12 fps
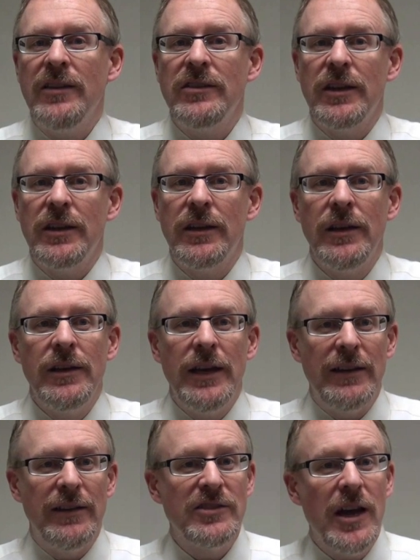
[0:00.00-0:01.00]
testing
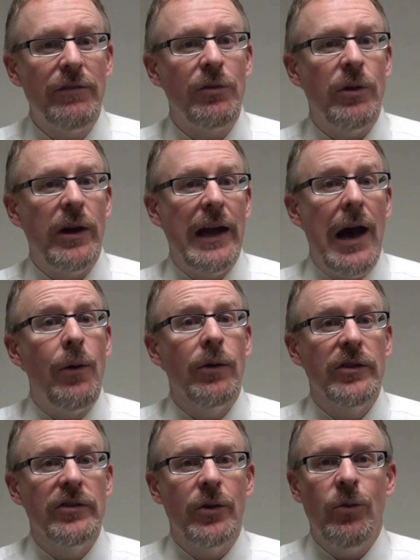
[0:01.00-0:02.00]
and discover why
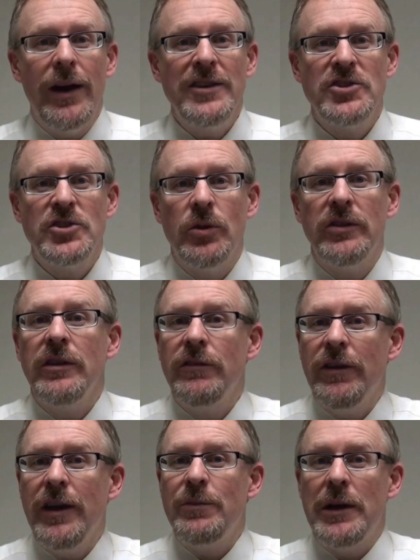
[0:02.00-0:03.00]
OWL is the wise choice in
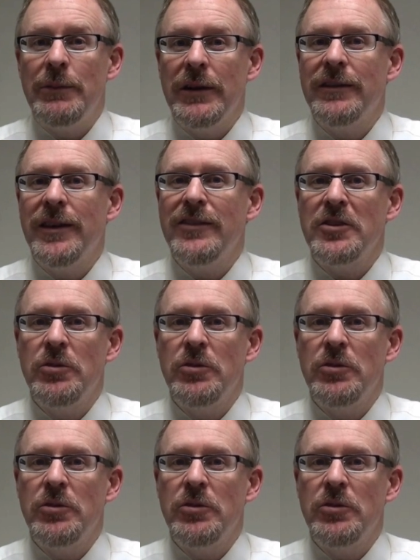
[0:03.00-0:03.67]
fiber optic test